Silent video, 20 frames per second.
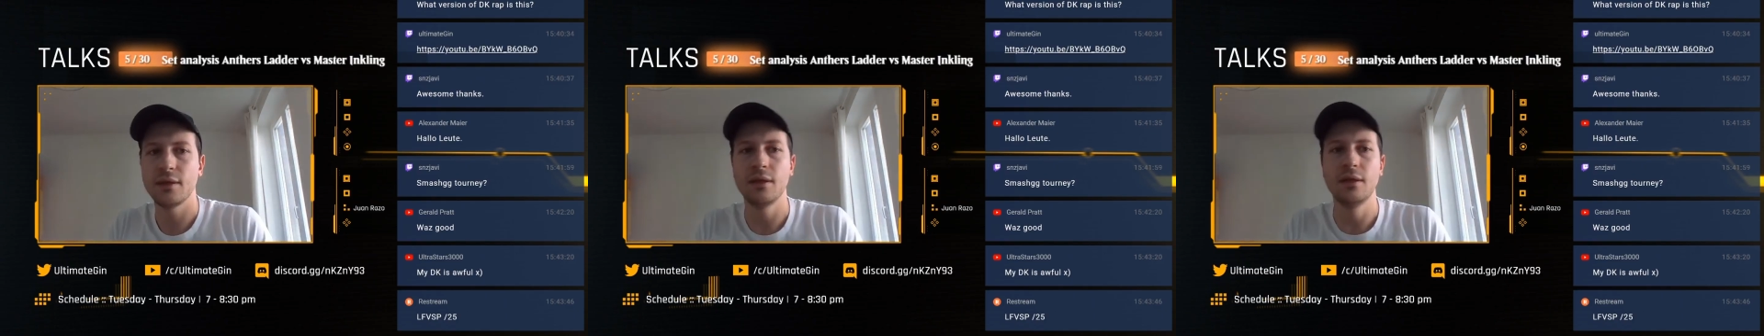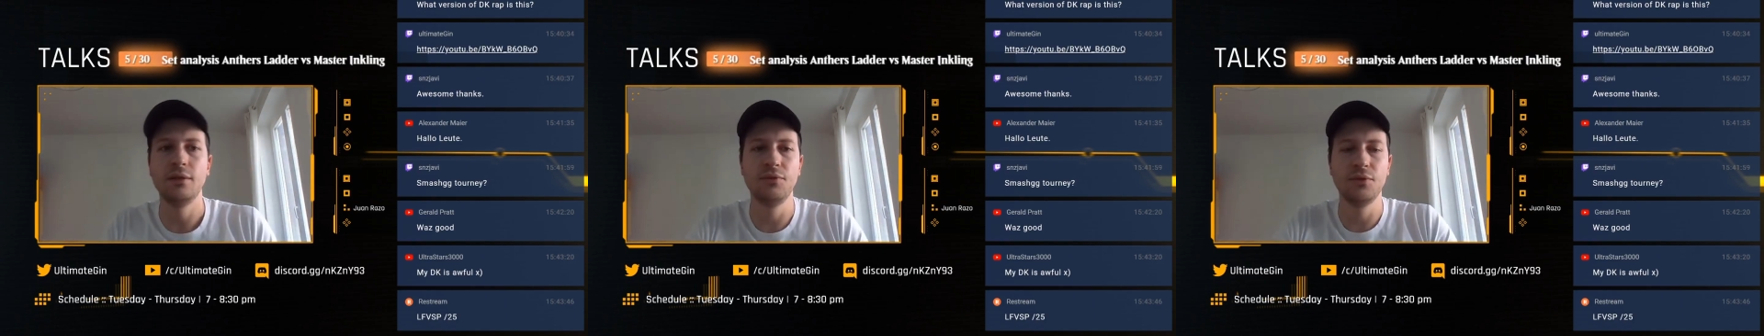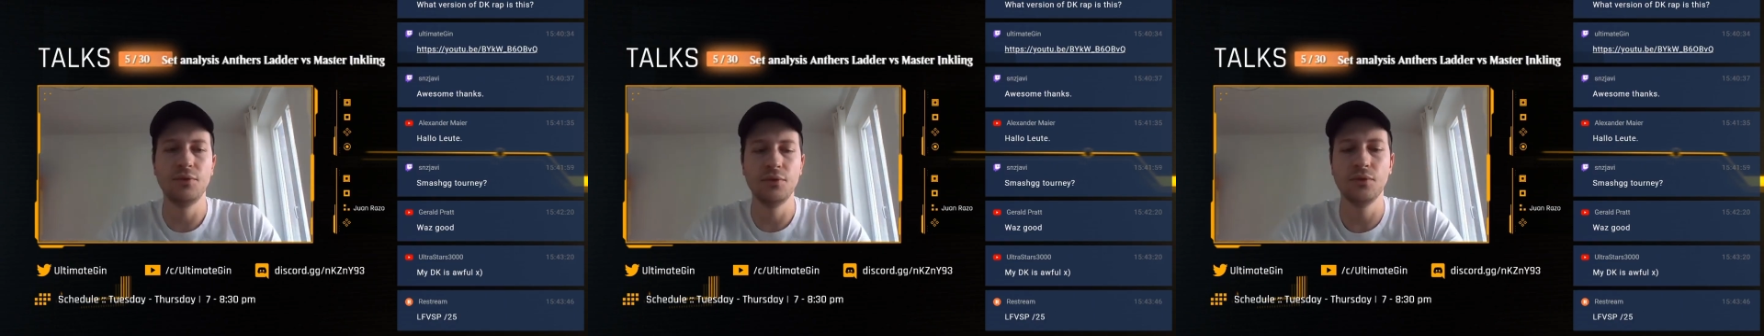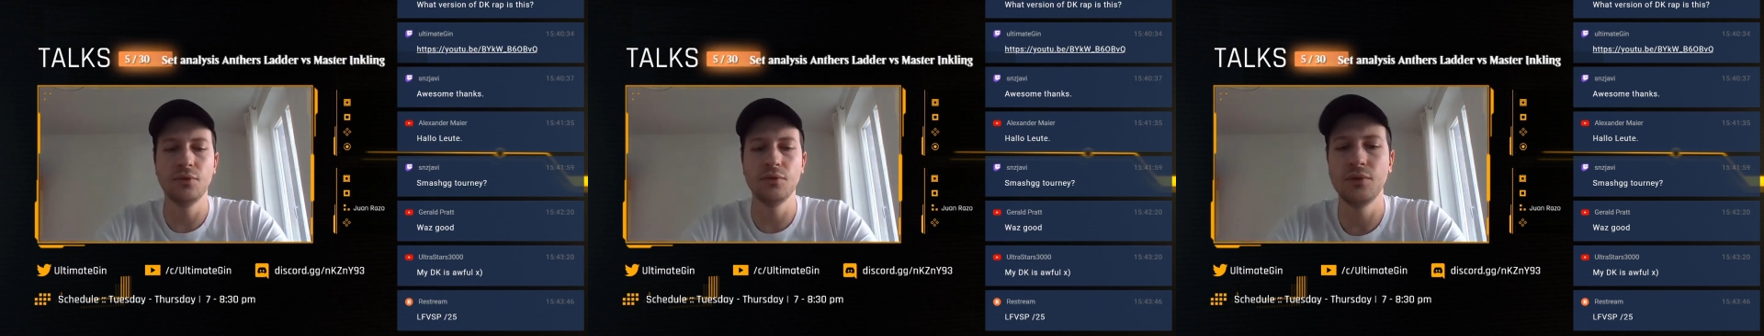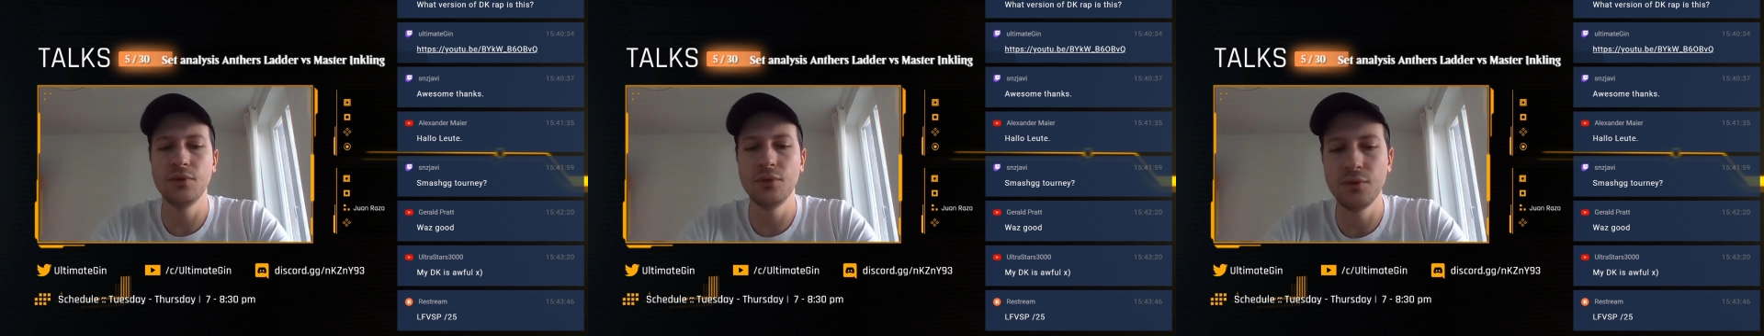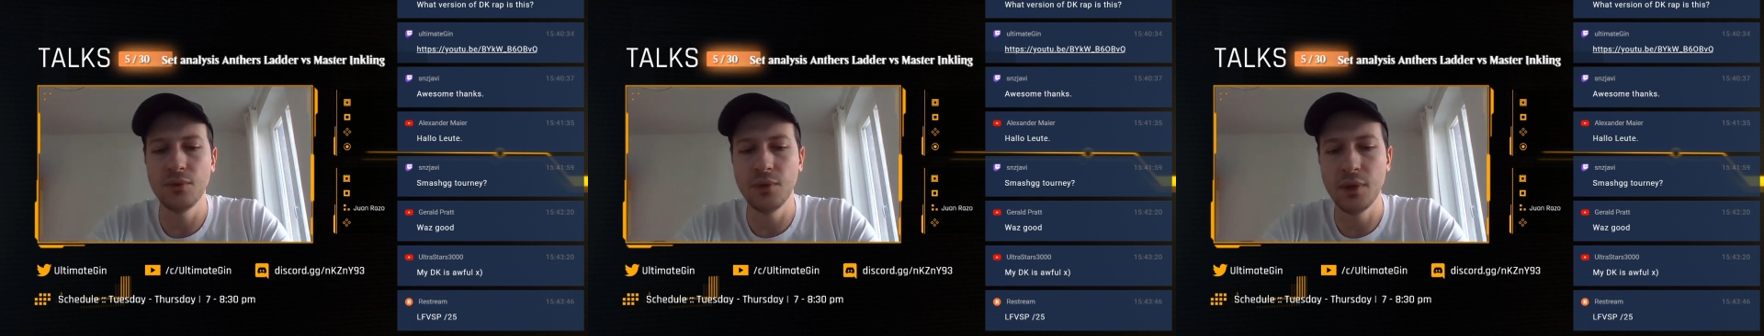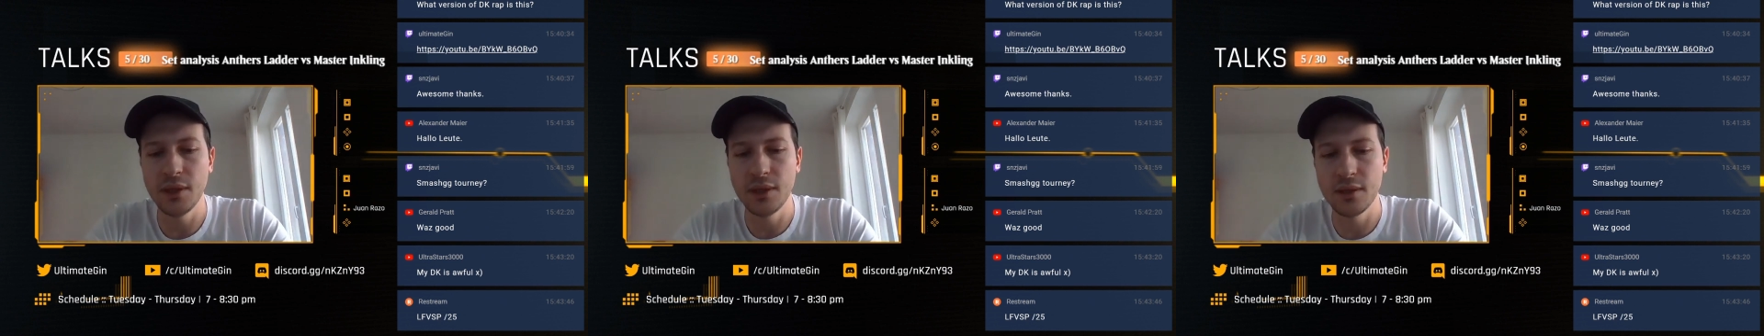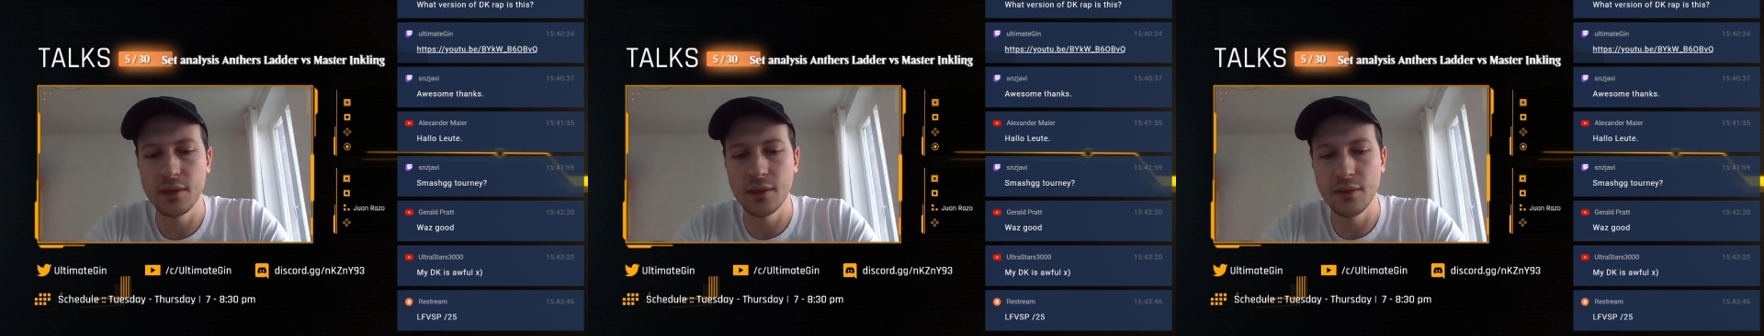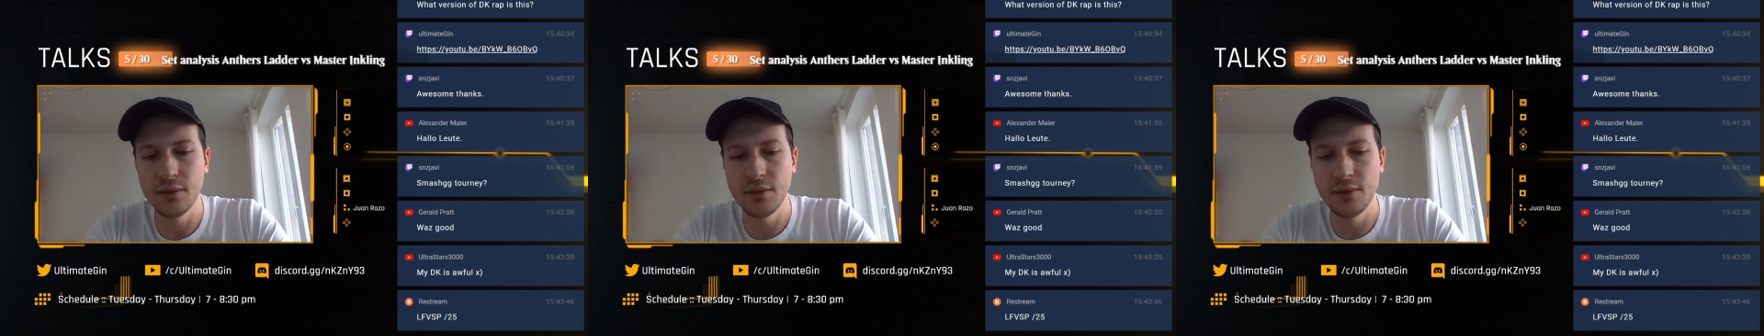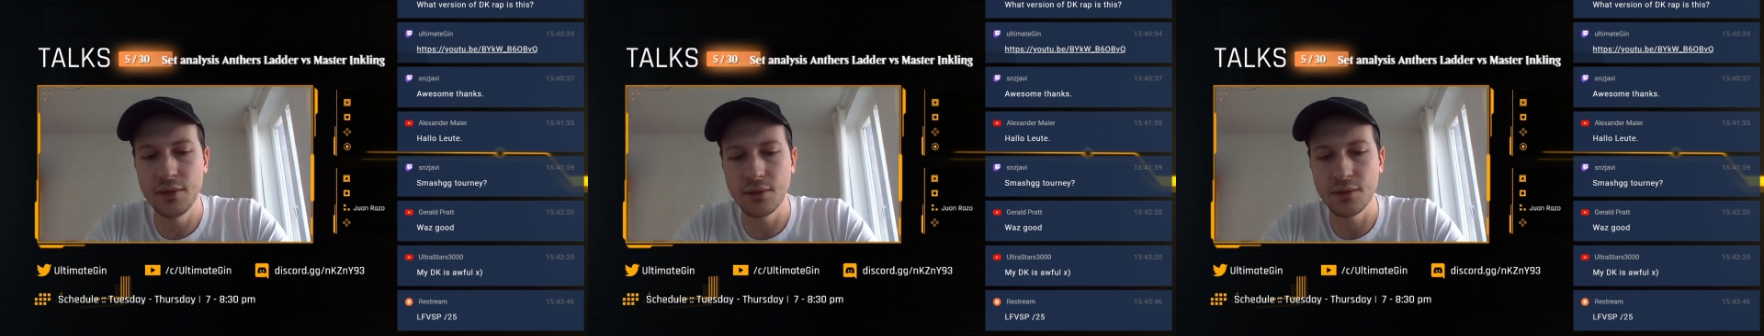If you don't know what
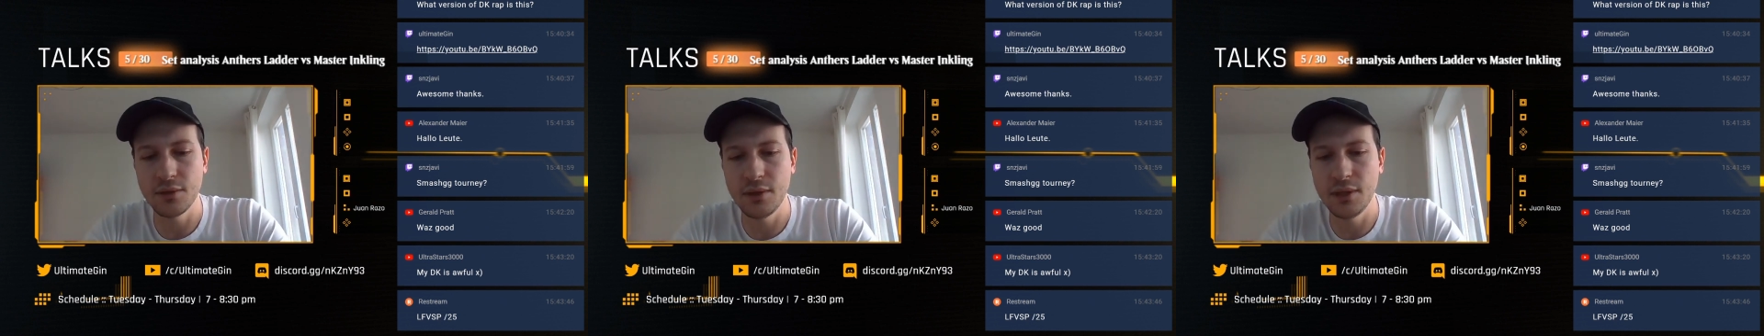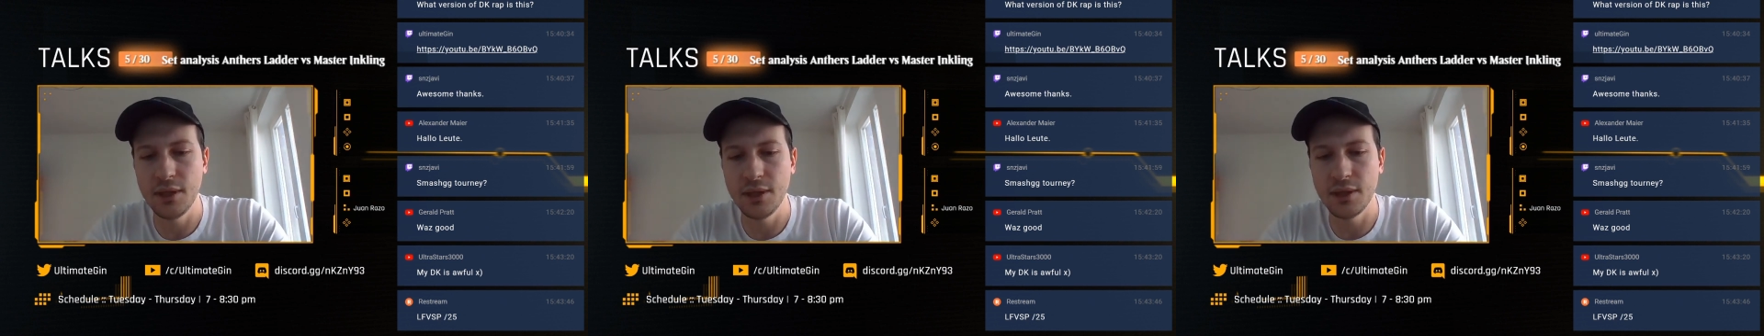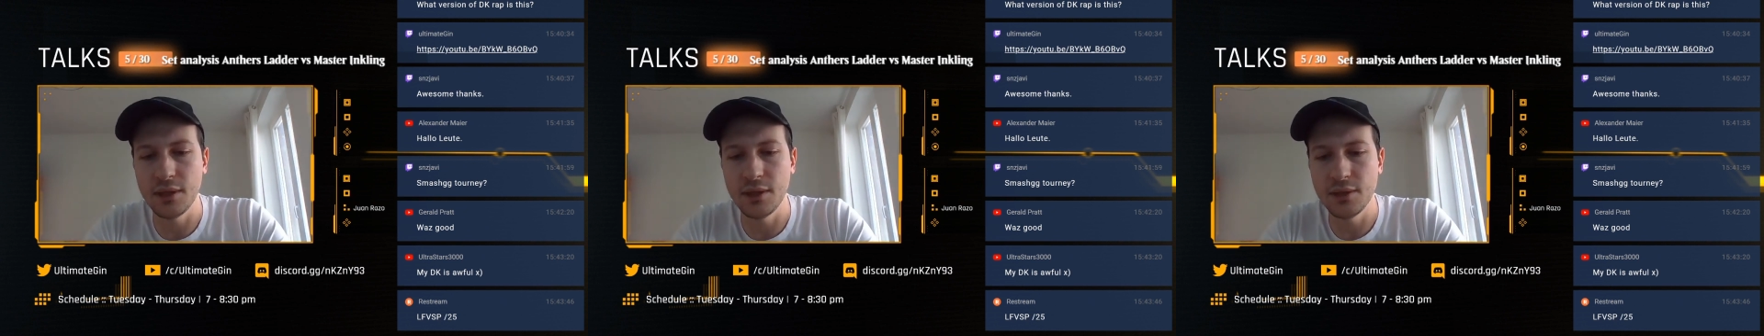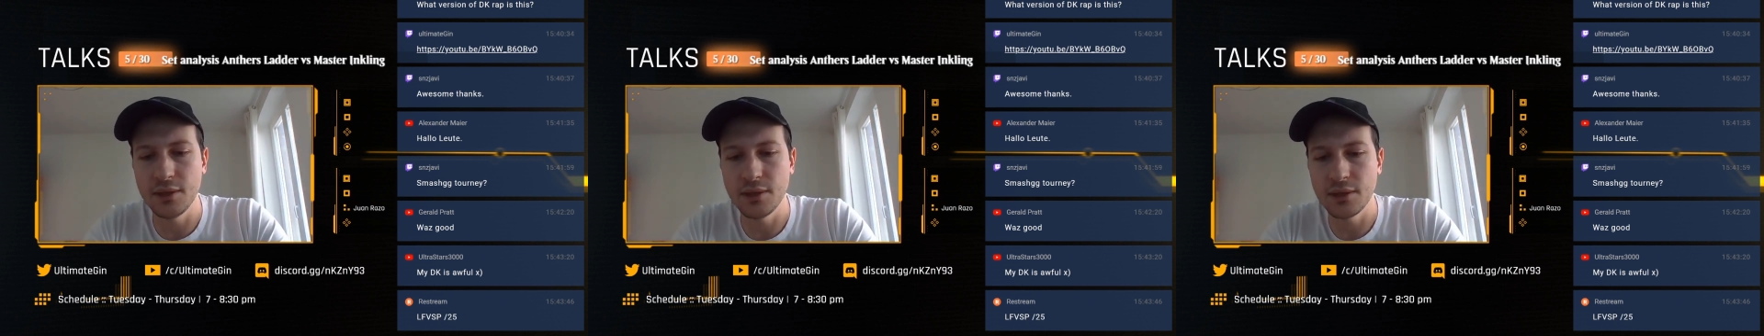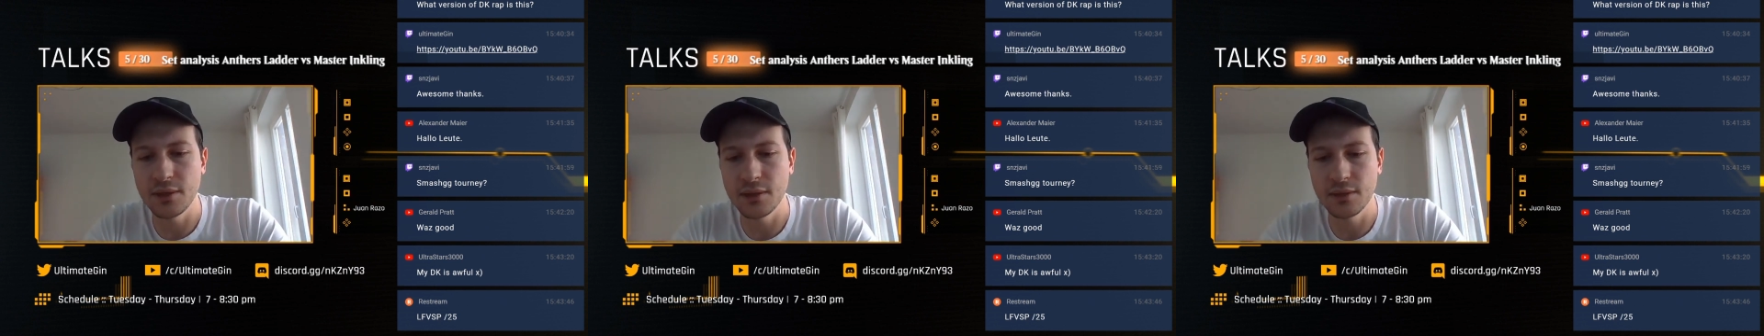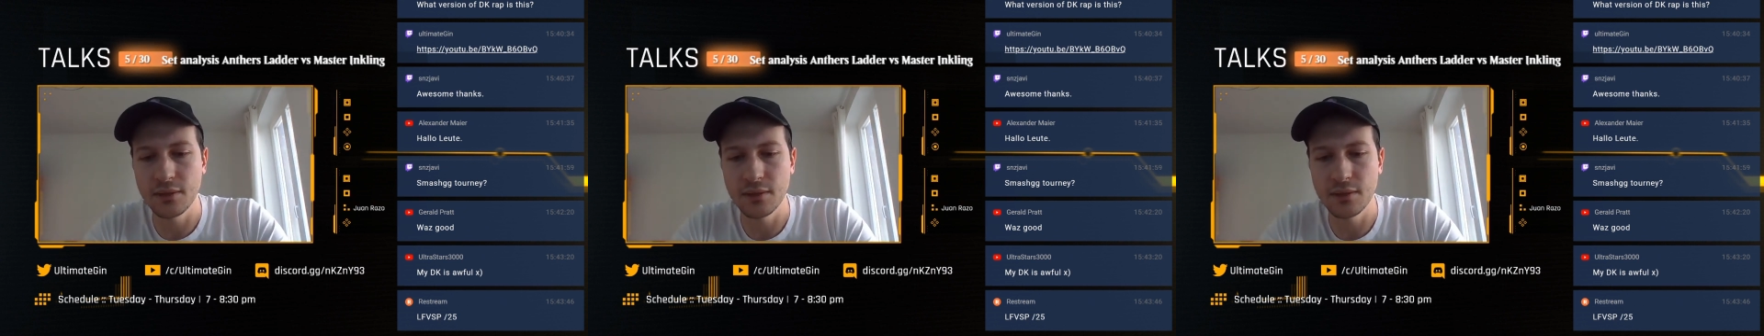a Discord link is,